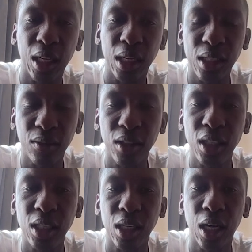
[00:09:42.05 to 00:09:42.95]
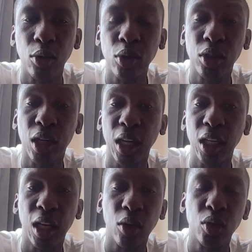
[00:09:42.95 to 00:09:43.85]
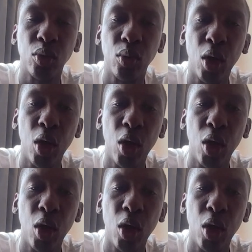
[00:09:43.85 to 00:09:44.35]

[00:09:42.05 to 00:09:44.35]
and under-17s are also trying now to